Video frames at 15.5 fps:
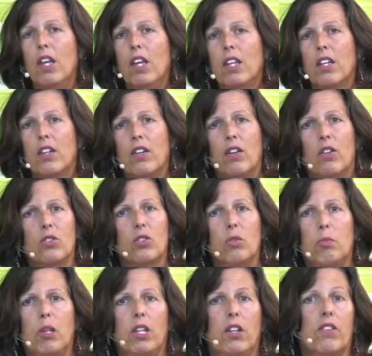It can also
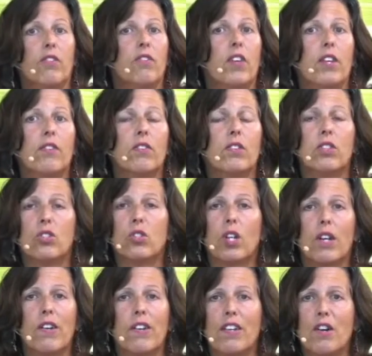be your favorite
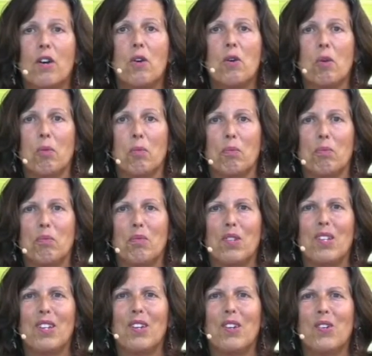chair at home,
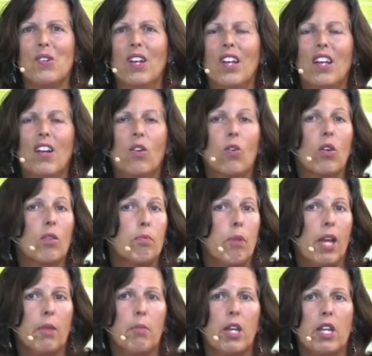you know, or
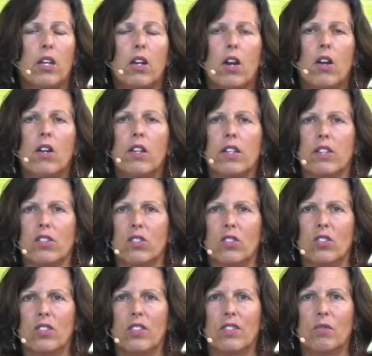man-made
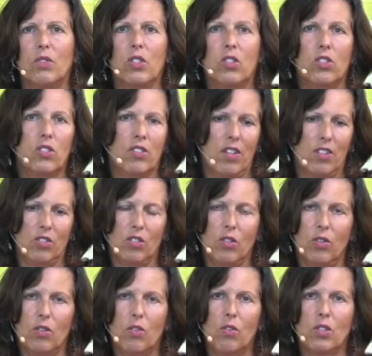gardens, which
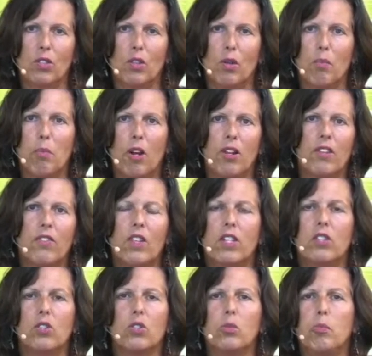also, of course, are part of
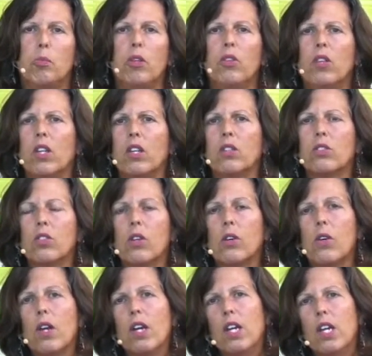nature's beauty.
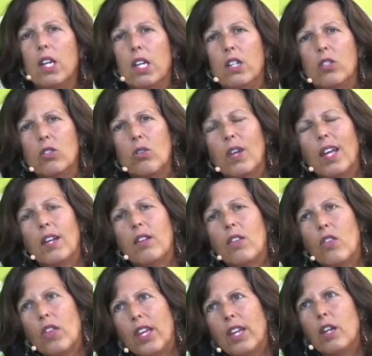So
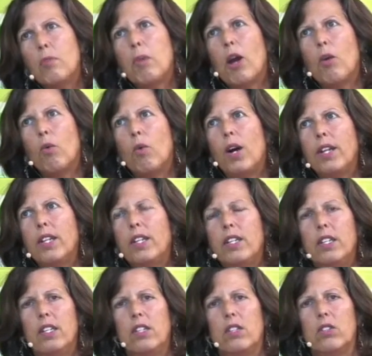think about what
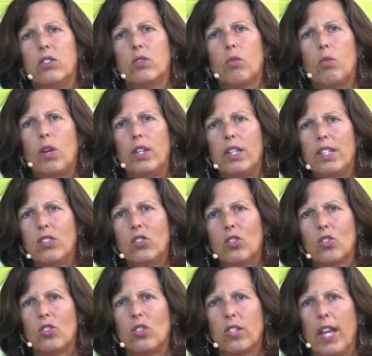is
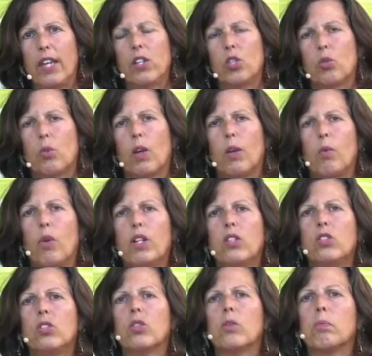your sanctuary, what
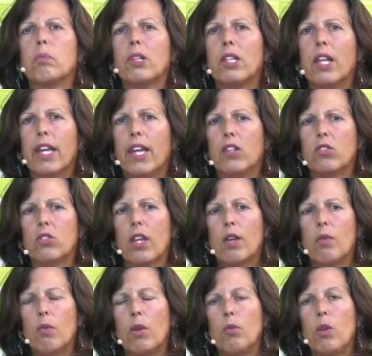is your place?
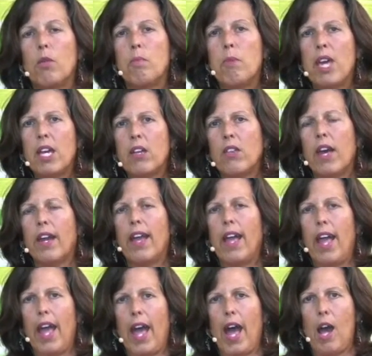And when we make that a
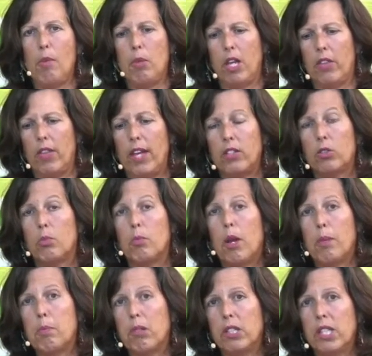habit, that's
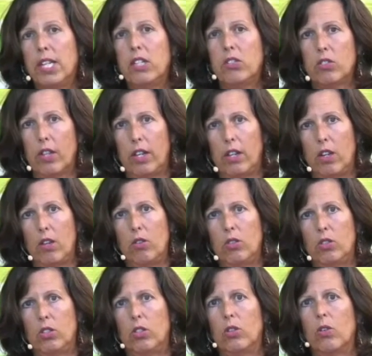my place I go
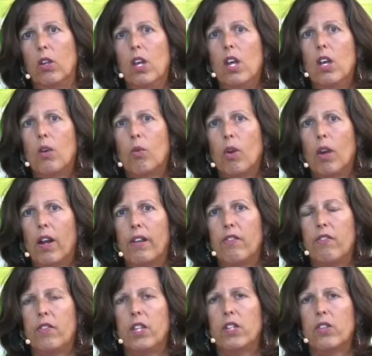to, where I
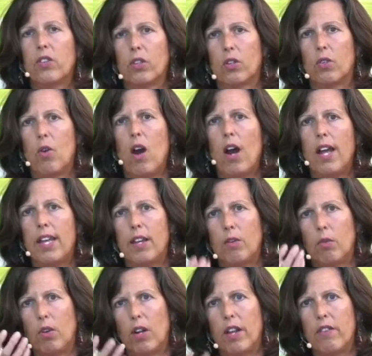feel the
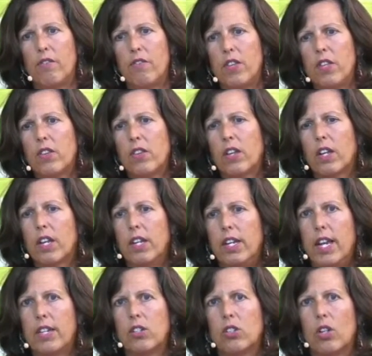quiet, where I feel the
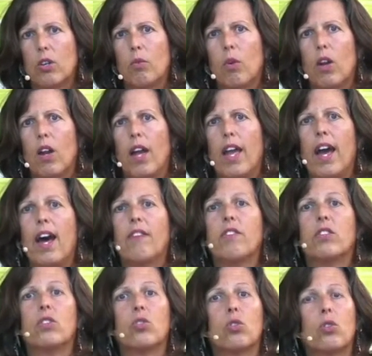connection, where I have
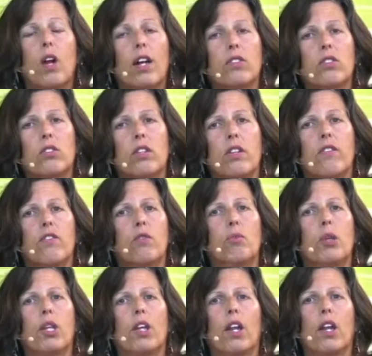a trust and a
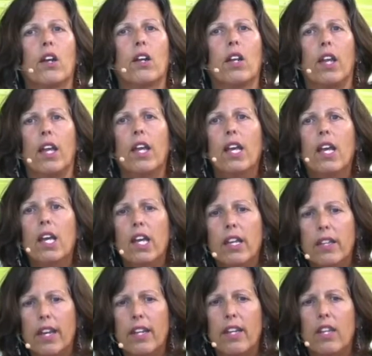familiarity,
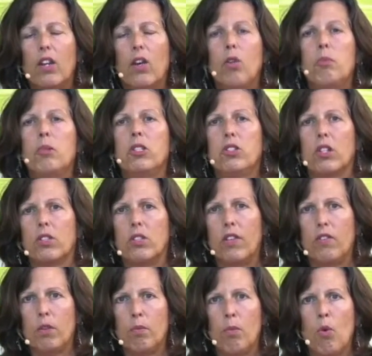then it opens us
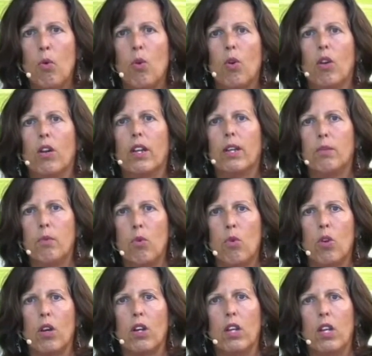even more and
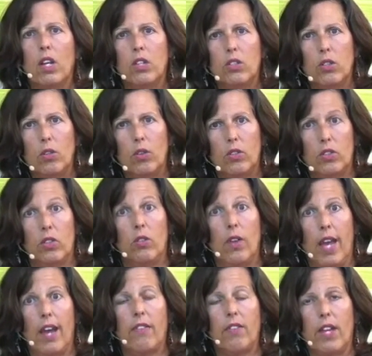more to
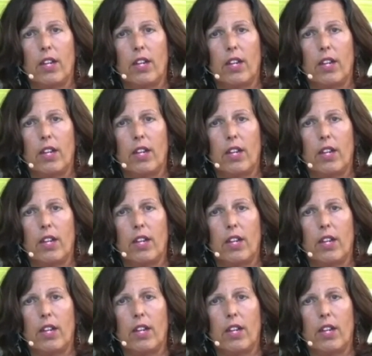have that